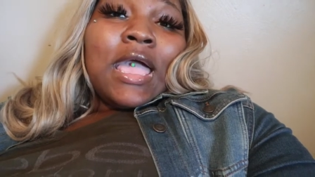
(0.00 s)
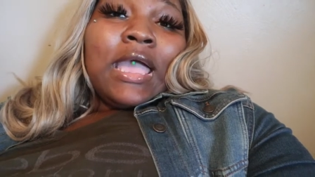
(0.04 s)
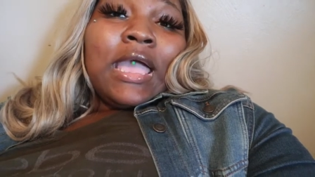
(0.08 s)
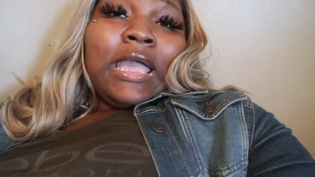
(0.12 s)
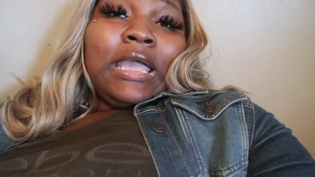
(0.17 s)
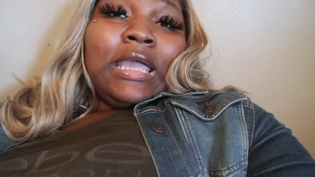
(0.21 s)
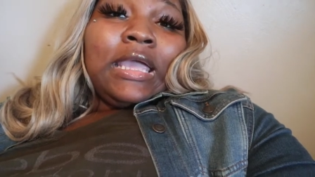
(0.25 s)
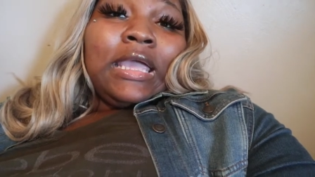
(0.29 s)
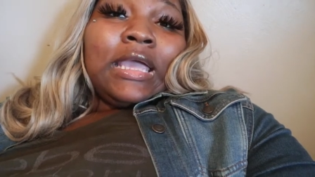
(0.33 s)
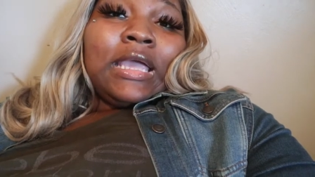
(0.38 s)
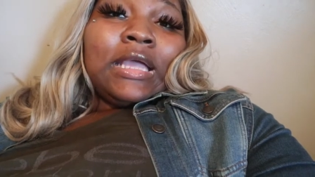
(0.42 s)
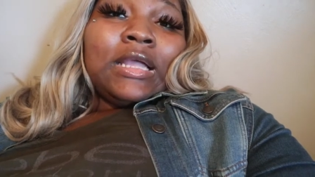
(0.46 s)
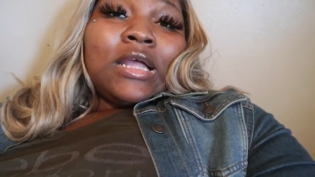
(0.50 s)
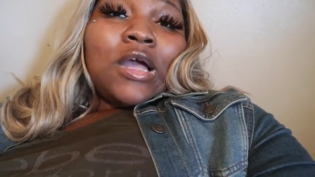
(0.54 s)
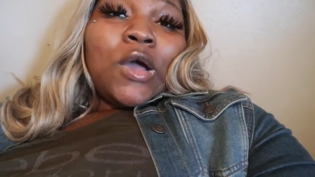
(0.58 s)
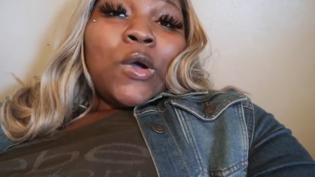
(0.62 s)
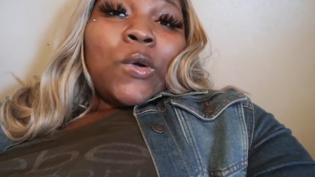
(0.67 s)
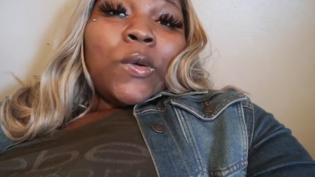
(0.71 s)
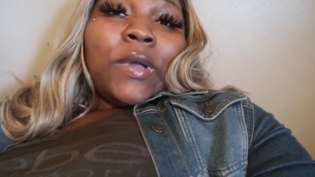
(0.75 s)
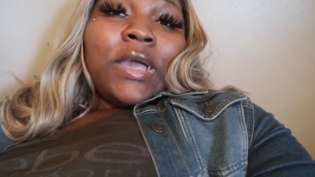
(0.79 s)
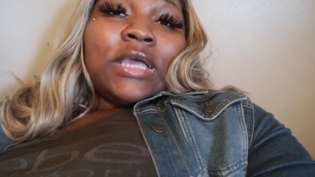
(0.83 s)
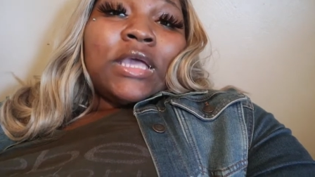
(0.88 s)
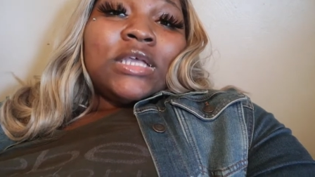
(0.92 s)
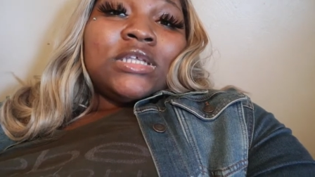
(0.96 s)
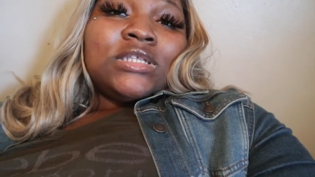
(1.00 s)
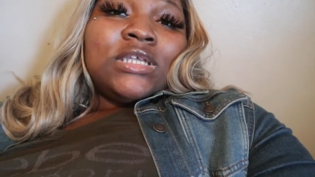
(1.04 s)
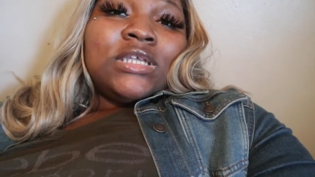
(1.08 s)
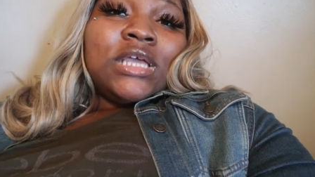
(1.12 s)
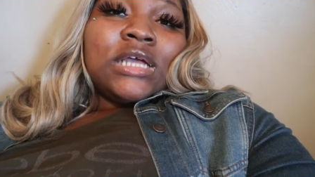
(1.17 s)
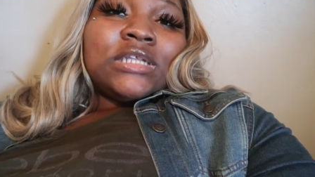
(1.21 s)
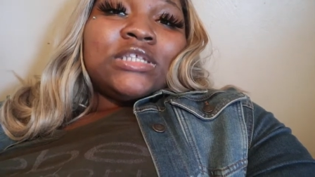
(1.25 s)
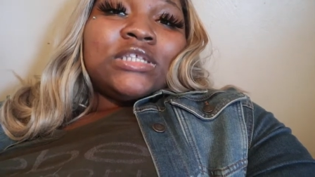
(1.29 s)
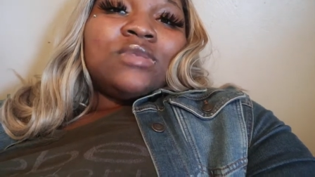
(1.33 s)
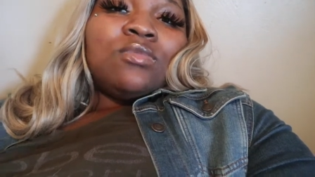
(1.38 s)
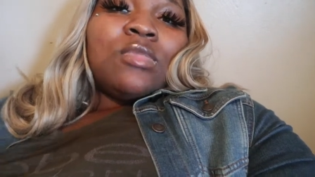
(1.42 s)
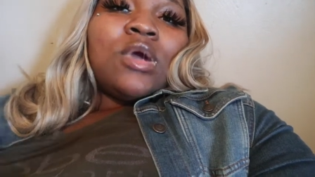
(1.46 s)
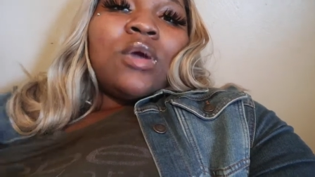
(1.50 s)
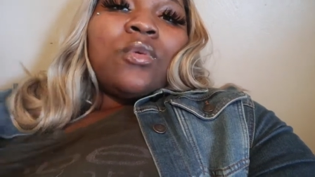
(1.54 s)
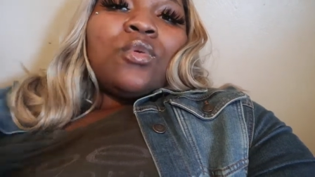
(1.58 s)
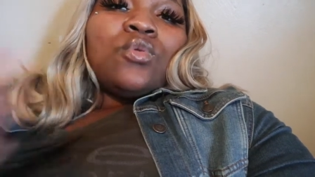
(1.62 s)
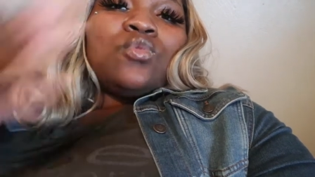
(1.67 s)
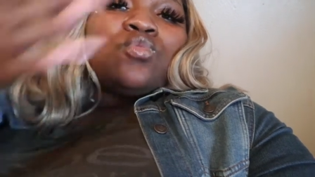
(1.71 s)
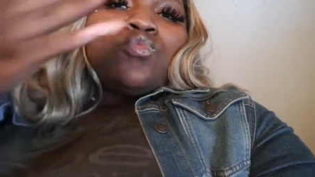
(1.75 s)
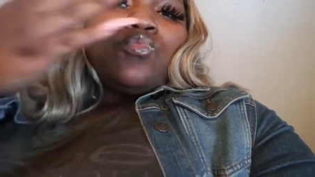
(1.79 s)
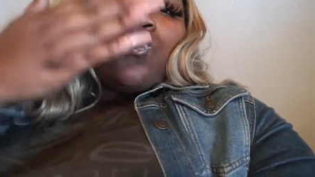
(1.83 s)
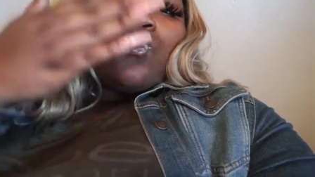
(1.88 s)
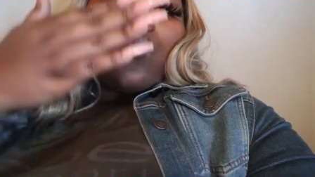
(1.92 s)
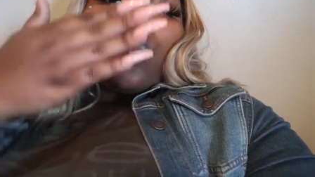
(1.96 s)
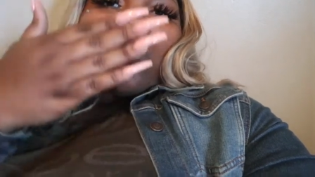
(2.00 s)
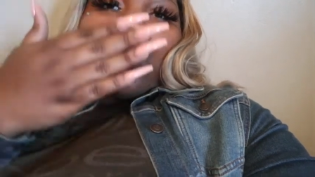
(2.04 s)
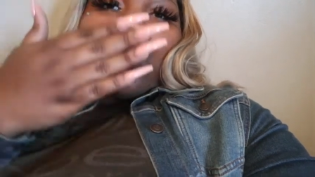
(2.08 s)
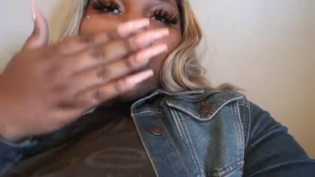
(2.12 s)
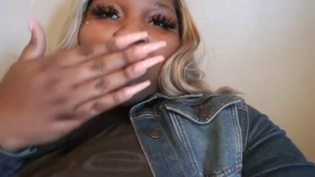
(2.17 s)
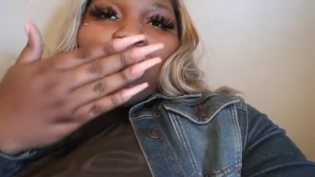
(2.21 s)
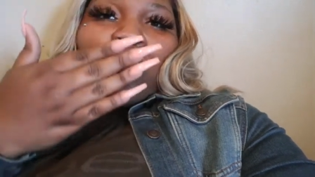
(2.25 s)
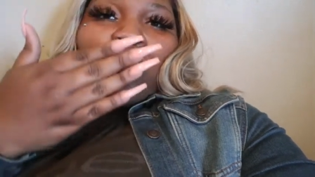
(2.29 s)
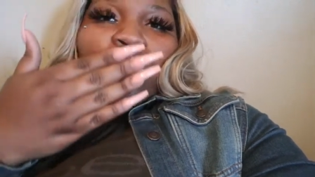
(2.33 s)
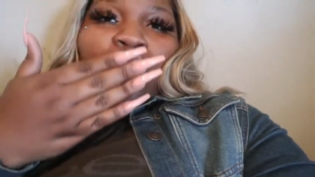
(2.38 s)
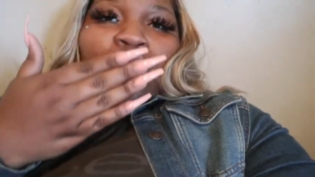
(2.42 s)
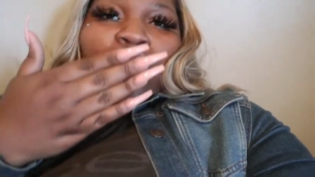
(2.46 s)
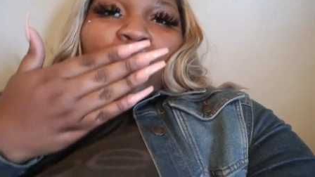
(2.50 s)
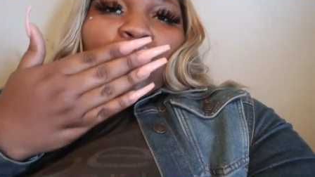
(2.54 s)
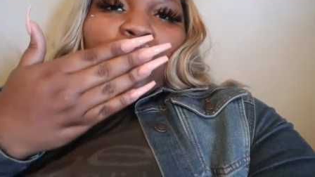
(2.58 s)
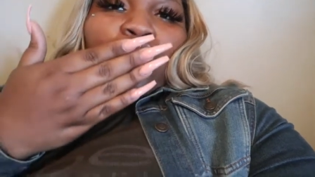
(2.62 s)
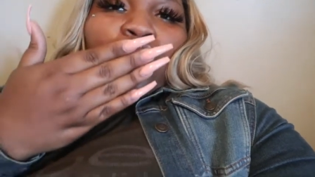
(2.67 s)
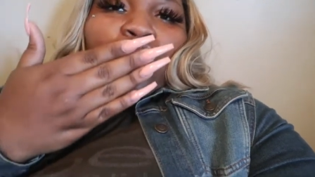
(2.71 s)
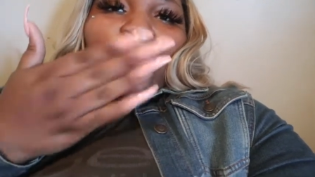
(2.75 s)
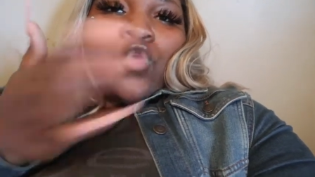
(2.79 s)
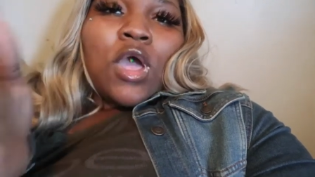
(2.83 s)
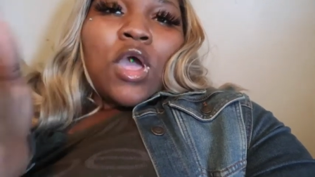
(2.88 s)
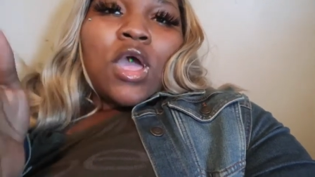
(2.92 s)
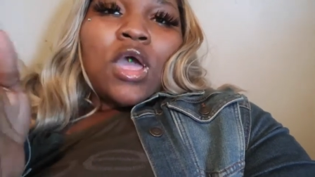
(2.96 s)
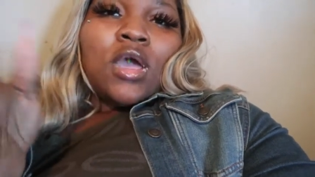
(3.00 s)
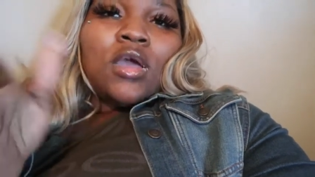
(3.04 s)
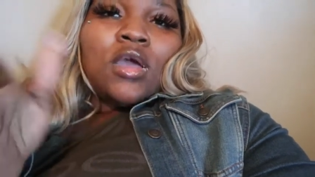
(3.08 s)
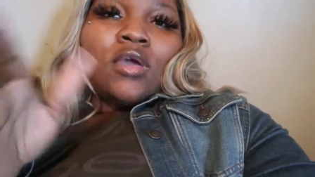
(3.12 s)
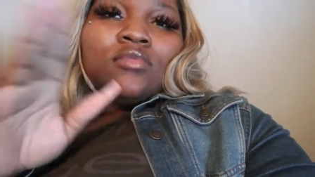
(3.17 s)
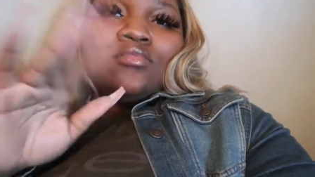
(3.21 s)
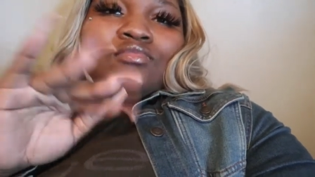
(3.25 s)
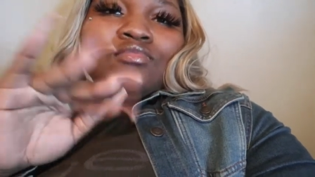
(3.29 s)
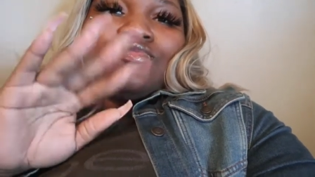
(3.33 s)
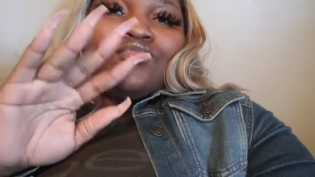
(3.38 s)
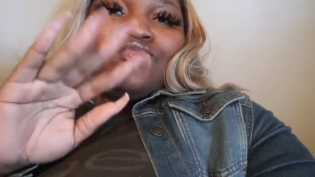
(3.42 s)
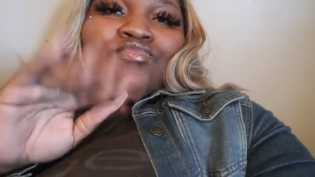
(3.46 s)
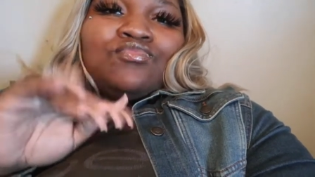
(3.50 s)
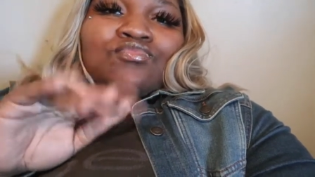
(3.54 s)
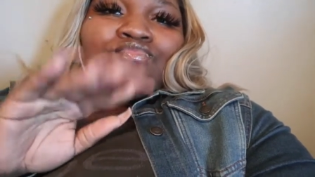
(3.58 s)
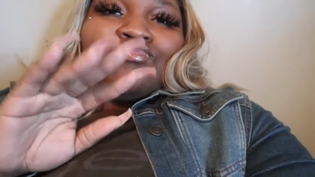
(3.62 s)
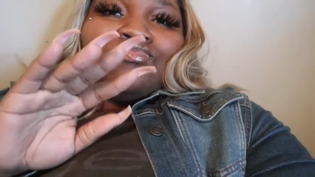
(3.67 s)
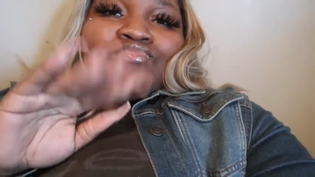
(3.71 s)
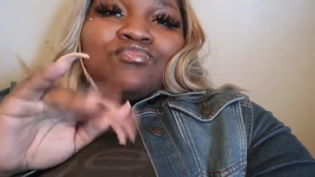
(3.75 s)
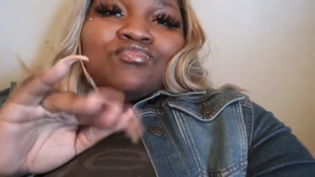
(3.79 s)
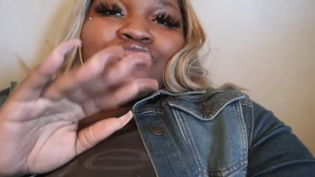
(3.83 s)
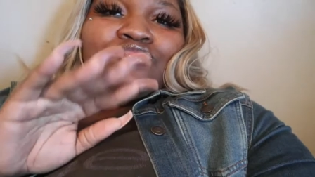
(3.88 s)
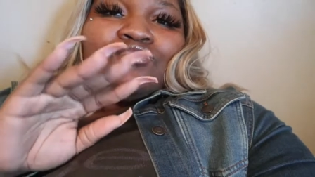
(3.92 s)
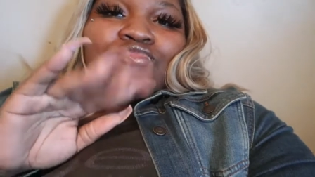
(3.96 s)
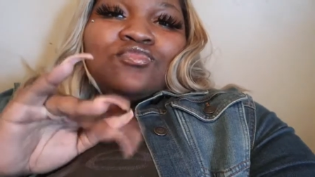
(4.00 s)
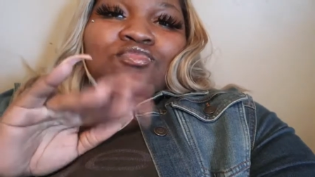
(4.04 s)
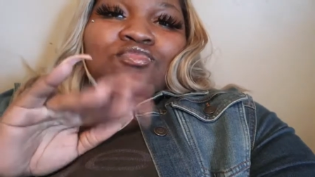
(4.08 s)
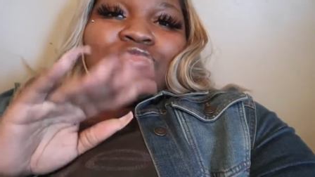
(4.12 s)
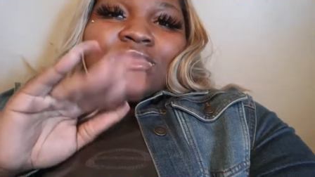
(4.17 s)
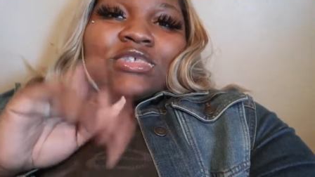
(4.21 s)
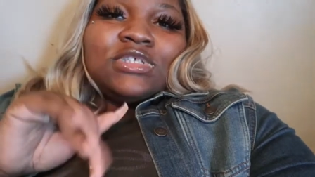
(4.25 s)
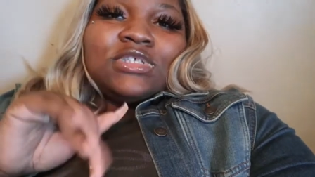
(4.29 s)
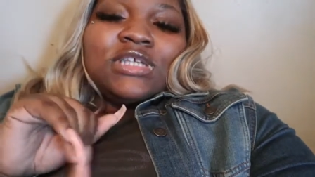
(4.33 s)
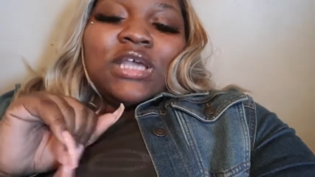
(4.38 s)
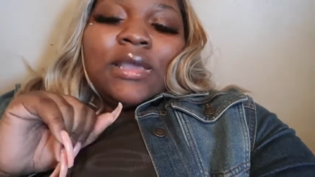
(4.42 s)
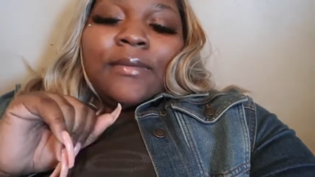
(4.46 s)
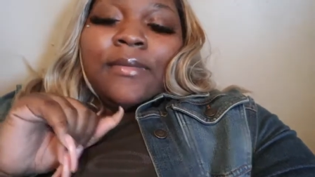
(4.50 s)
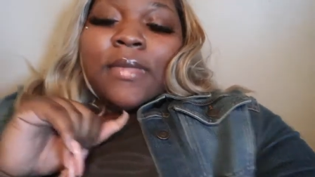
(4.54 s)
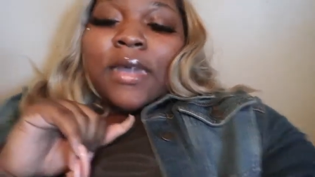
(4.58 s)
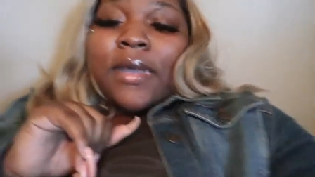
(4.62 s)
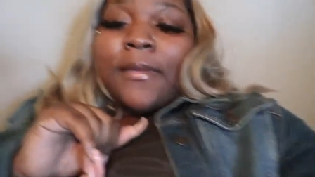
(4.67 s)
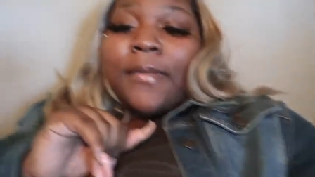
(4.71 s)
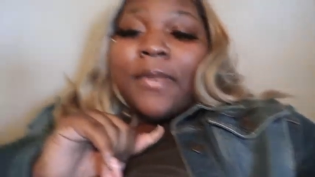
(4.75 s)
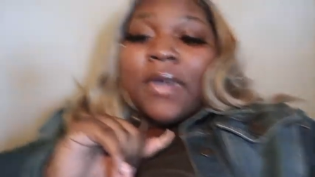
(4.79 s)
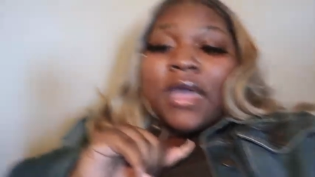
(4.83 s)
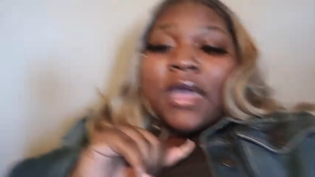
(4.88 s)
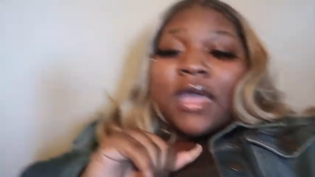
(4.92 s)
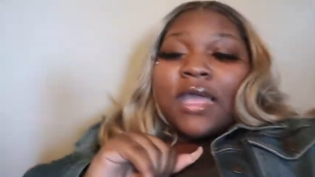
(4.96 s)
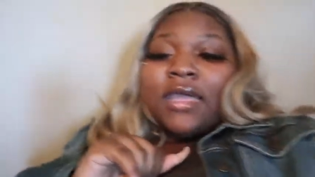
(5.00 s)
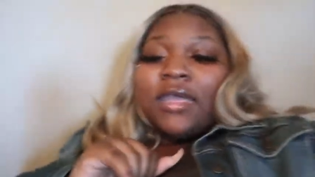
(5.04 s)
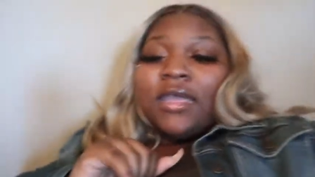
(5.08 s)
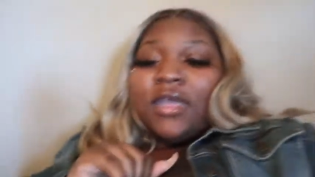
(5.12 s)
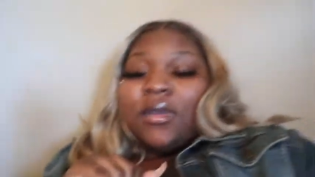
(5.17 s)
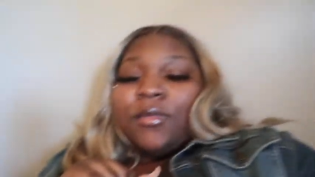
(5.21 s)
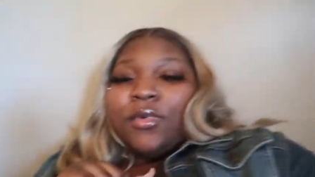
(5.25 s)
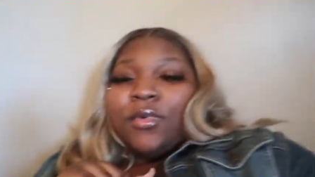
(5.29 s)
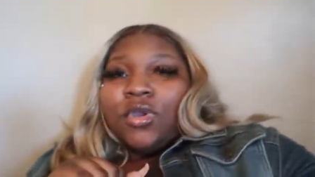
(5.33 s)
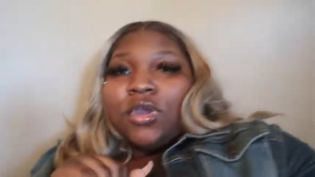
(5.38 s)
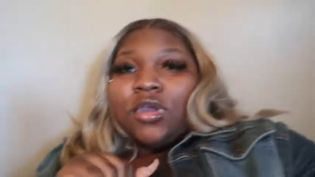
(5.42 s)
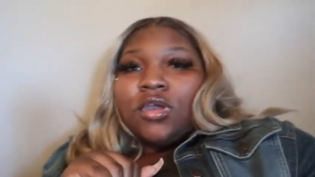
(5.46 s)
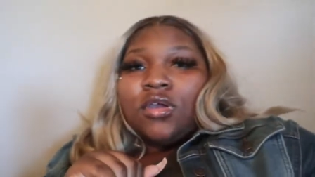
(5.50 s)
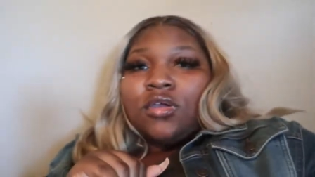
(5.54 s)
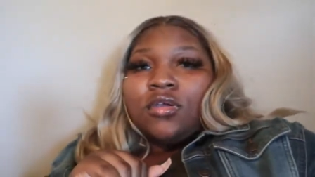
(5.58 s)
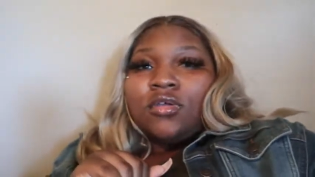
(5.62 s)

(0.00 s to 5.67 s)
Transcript: And, okay, see y'all tomorrow. Bye bye. Say bye bye. Come here.